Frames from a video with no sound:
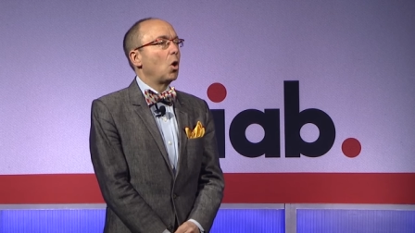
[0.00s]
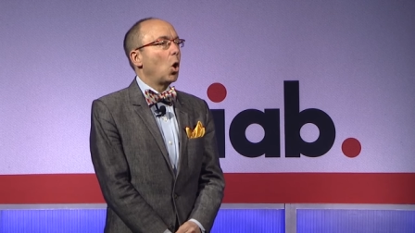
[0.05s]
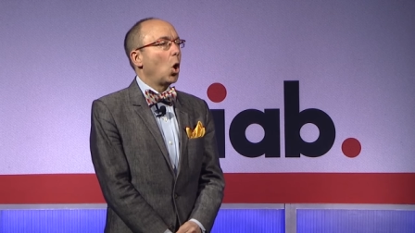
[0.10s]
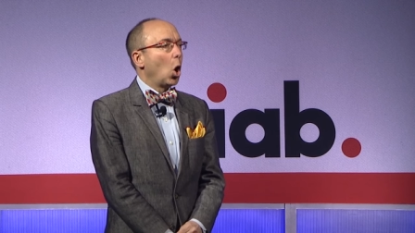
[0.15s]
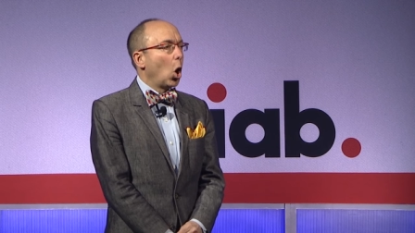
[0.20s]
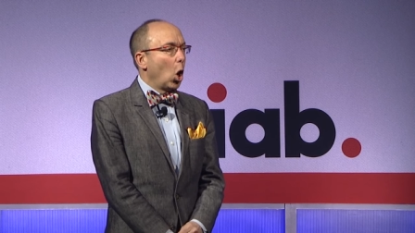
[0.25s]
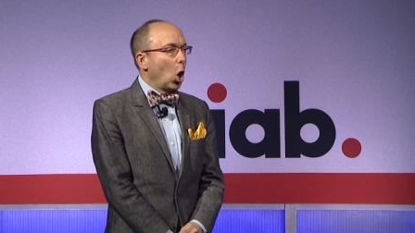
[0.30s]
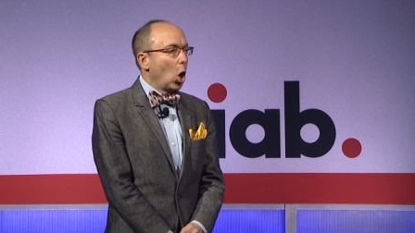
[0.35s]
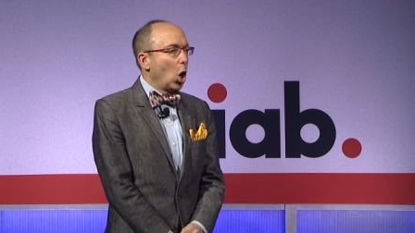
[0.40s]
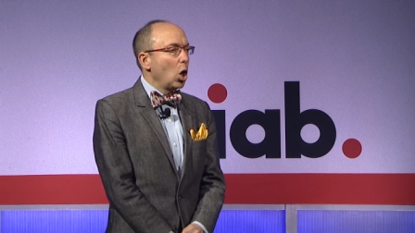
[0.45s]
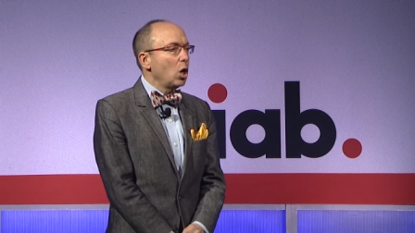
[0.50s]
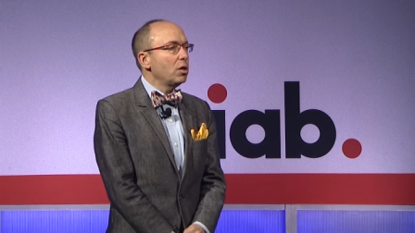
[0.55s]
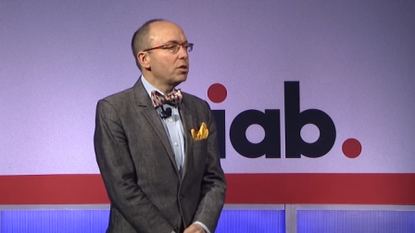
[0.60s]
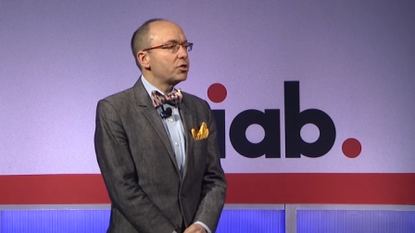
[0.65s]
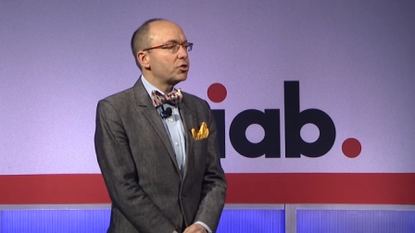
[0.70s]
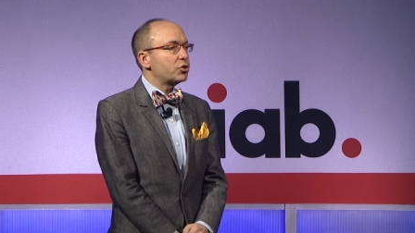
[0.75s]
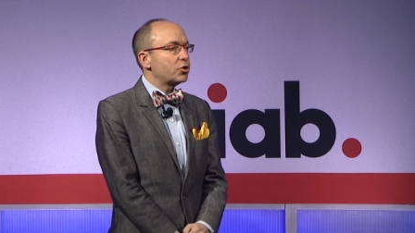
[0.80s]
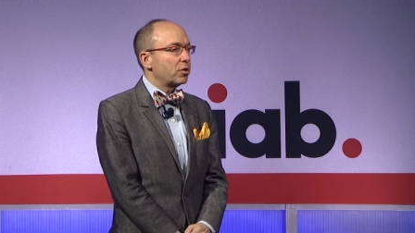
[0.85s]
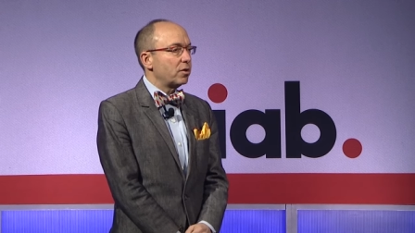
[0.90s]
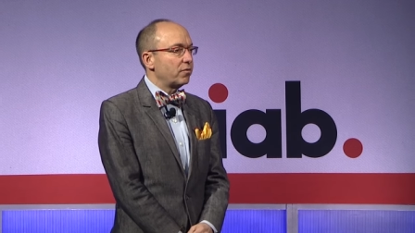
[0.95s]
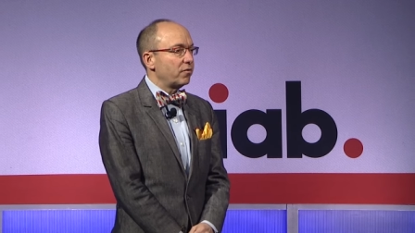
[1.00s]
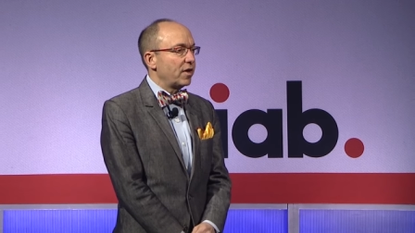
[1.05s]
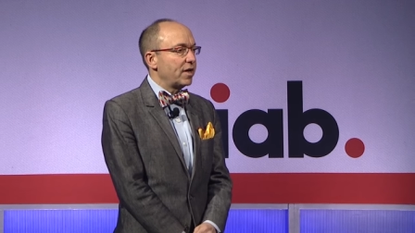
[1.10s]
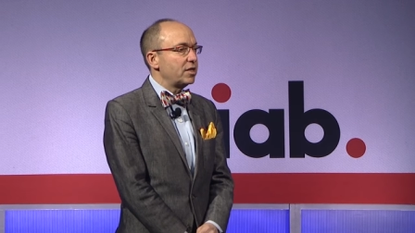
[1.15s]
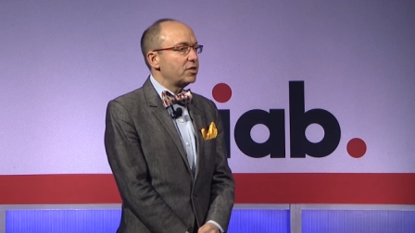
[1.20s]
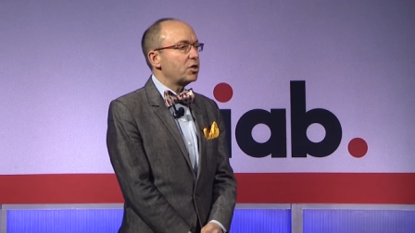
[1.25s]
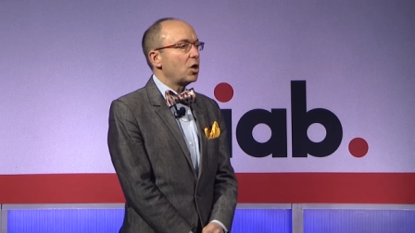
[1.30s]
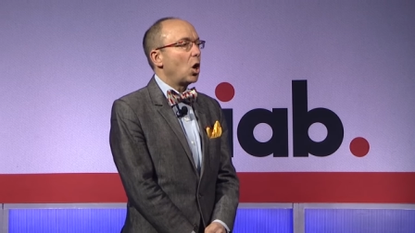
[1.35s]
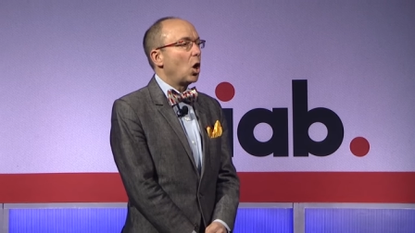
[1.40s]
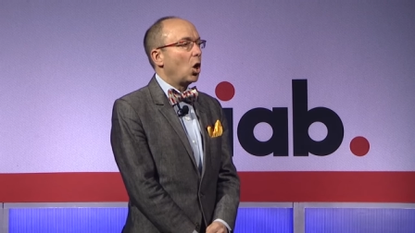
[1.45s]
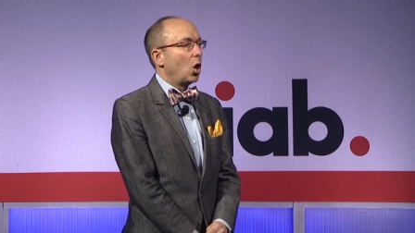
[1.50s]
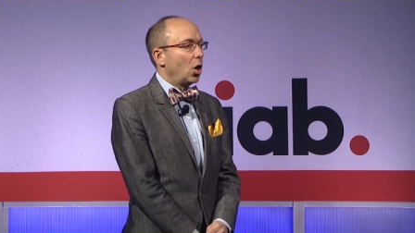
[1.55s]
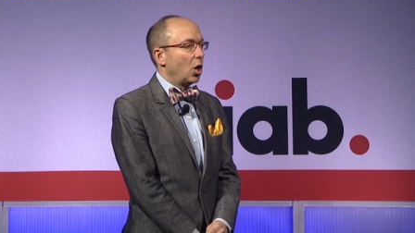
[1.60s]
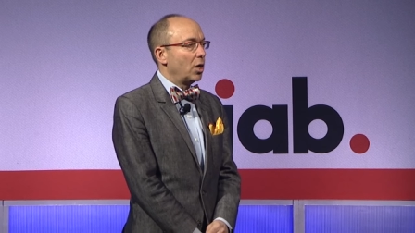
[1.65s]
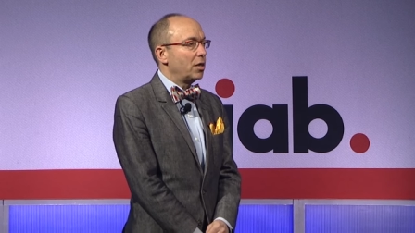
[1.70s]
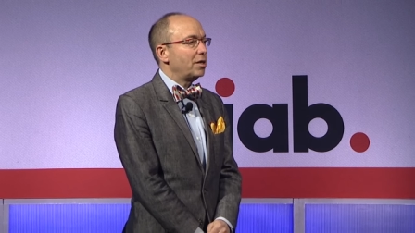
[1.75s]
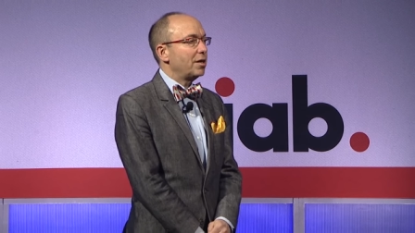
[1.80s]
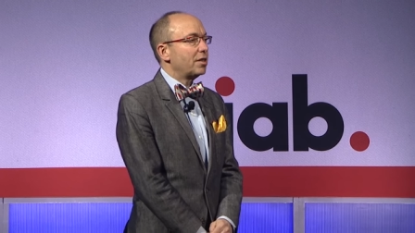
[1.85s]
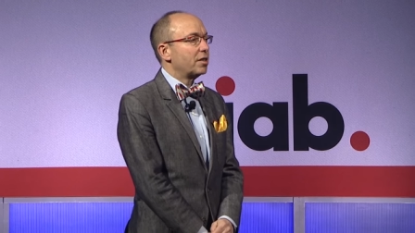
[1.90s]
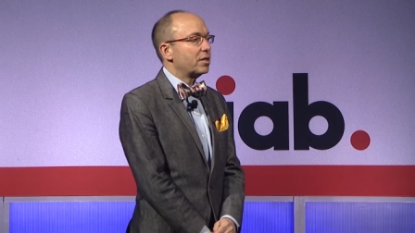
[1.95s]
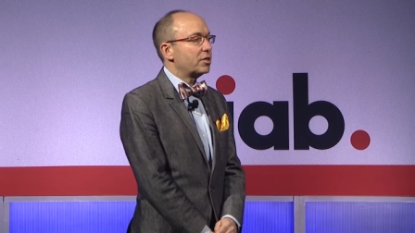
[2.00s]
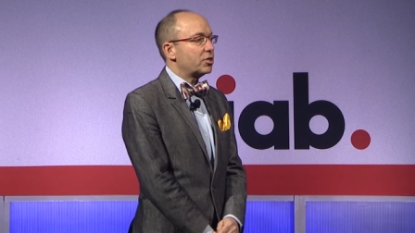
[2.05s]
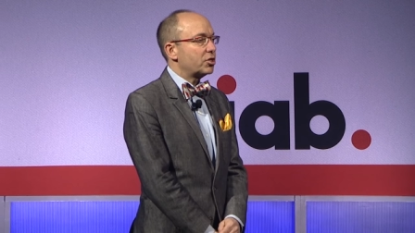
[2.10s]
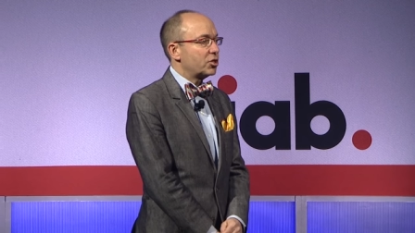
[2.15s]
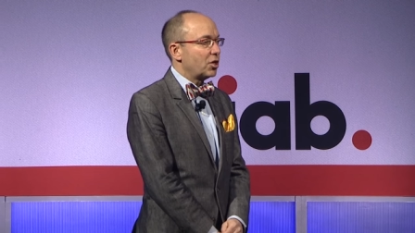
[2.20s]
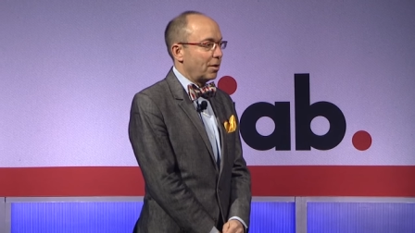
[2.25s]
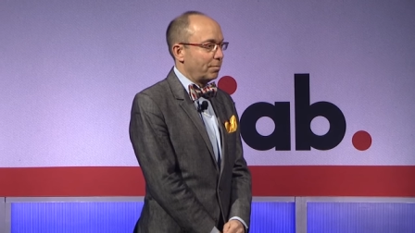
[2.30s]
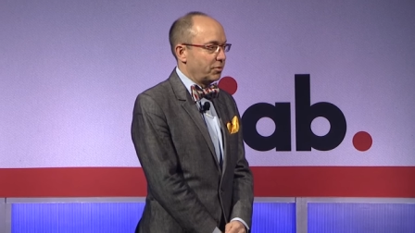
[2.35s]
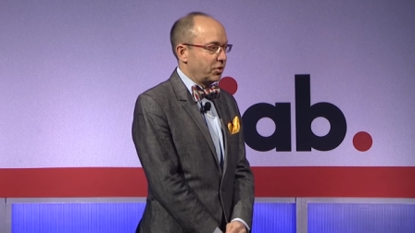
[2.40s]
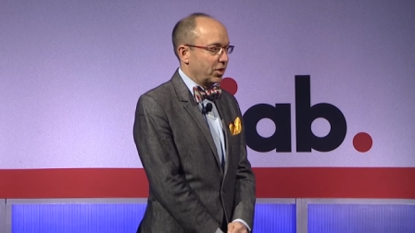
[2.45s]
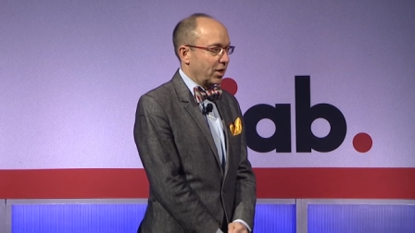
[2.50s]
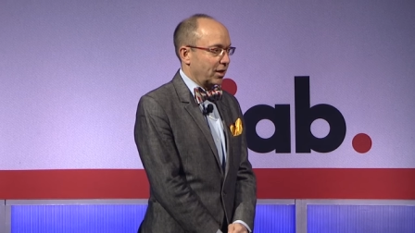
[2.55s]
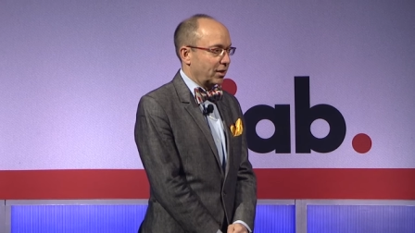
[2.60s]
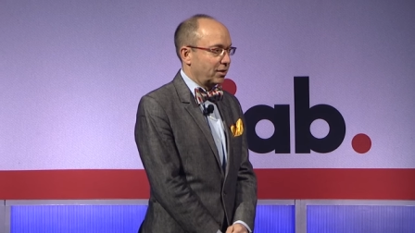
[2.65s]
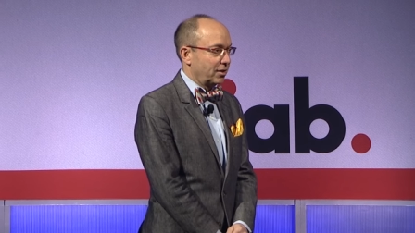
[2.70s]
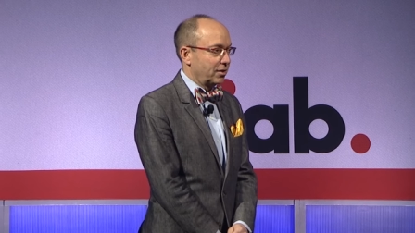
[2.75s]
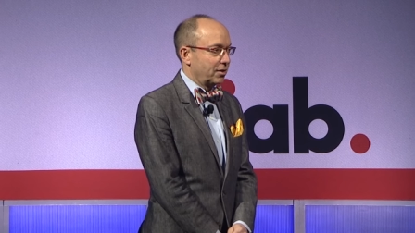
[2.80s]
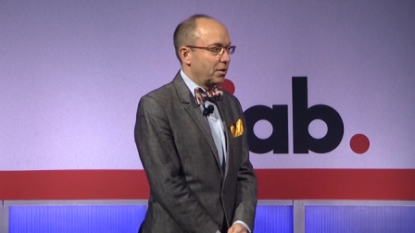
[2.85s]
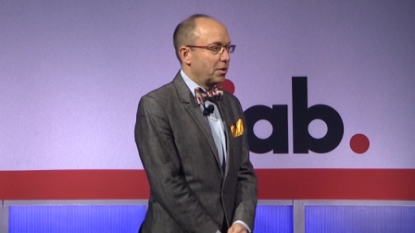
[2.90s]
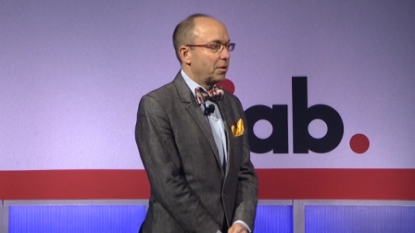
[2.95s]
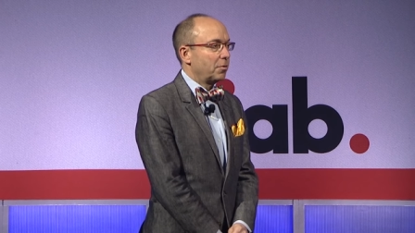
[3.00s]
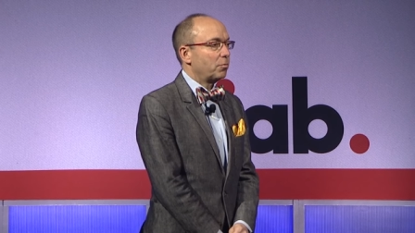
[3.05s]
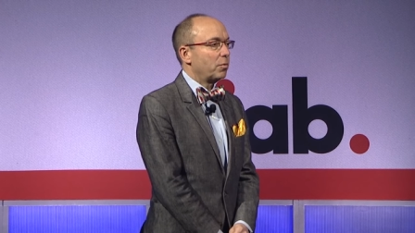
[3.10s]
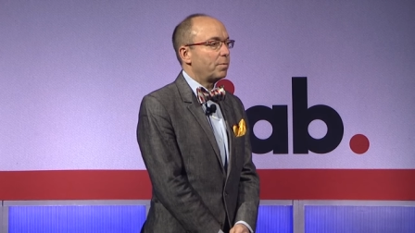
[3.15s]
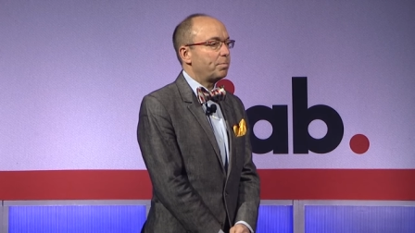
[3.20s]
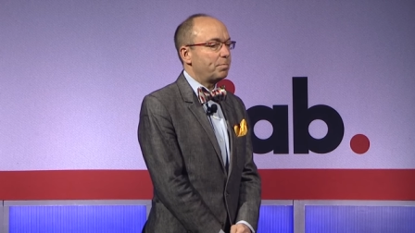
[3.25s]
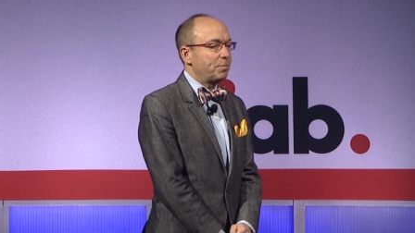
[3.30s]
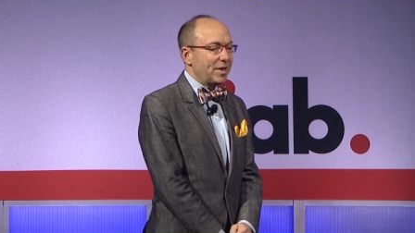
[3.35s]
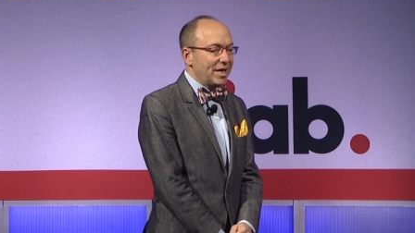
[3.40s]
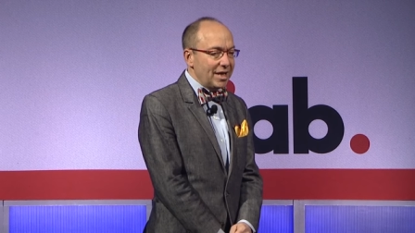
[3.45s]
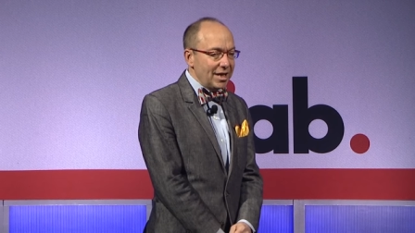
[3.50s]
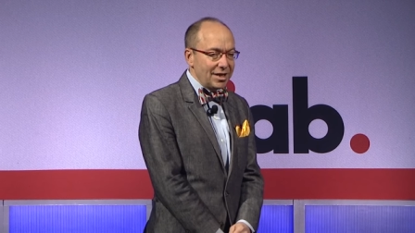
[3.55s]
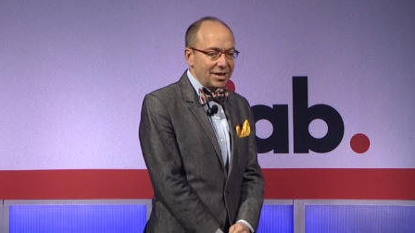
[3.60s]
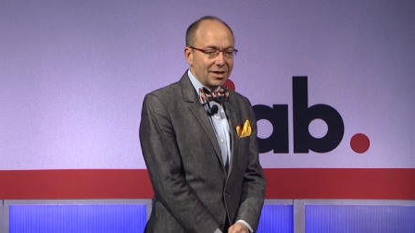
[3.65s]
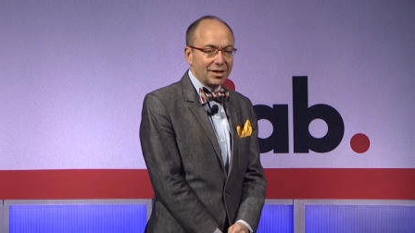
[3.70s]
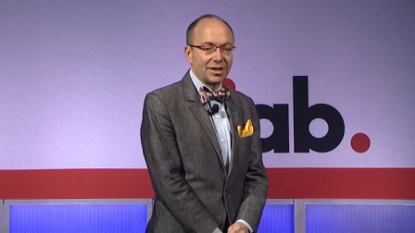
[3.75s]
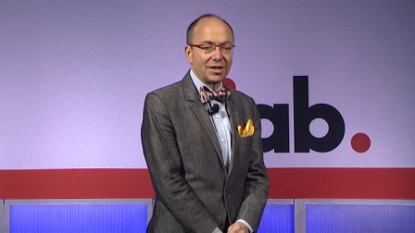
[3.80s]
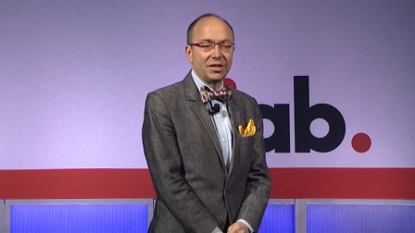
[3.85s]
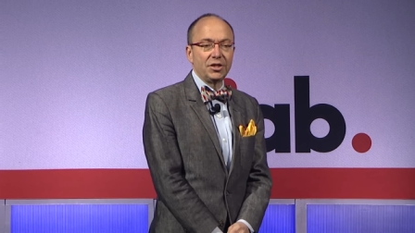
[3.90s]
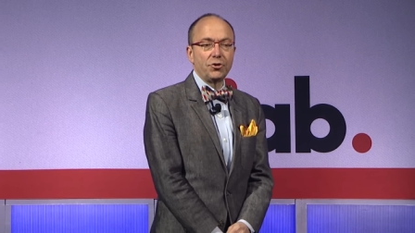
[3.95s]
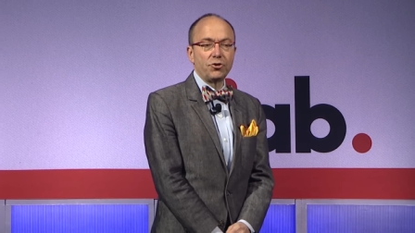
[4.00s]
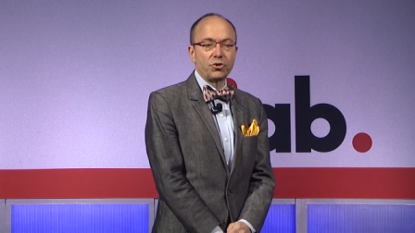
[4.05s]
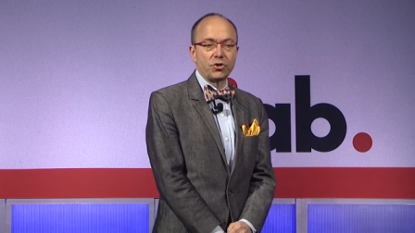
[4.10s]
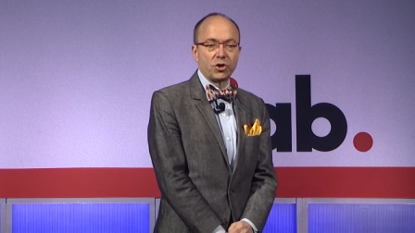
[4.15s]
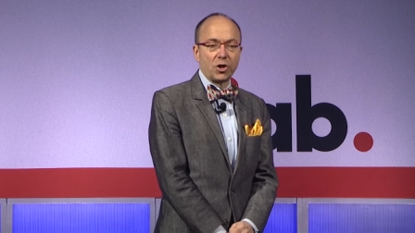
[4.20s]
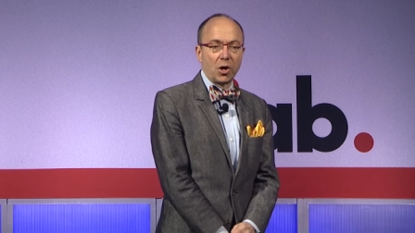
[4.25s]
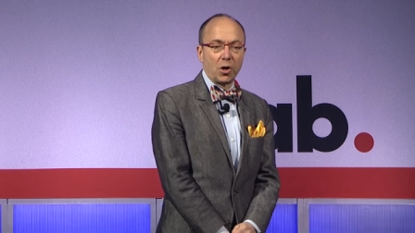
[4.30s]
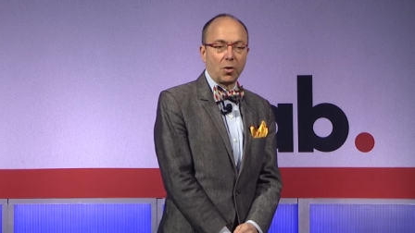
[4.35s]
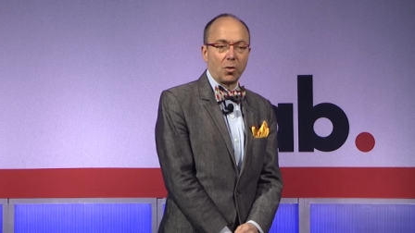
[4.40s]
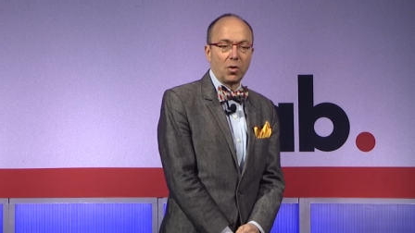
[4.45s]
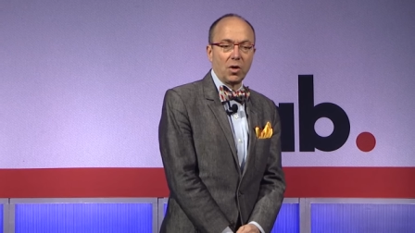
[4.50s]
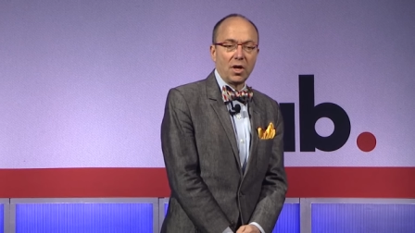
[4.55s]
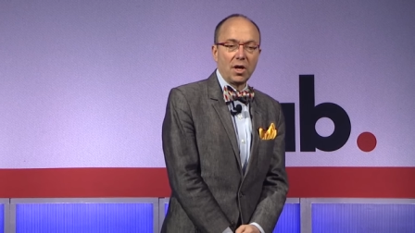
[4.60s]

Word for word: all surveys on the subject repeatedly show